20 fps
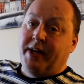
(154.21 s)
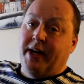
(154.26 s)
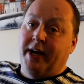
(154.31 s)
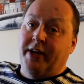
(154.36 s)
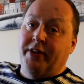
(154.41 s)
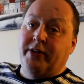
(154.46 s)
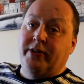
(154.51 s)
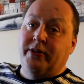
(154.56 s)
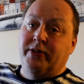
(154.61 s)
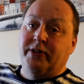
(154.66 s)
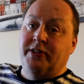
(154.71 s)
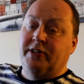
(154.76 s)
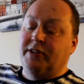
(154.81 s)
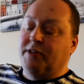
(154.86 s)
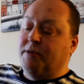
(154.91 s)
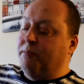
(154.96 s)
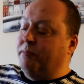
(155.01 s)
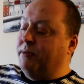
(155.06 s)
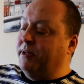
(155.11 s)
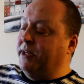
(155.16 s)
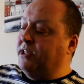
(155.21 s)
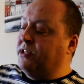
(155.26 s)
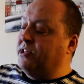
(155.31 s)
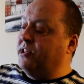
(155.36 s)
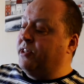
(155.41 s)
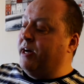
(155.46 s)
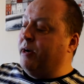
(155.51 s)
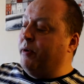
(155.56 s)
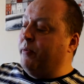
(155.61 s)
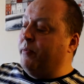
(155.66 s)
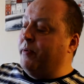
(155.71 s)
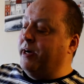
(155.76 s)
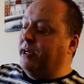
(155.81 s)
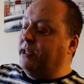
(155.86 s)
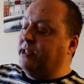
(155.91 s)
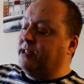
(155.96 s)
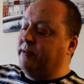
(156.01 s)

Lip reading: and the cut is completed that way.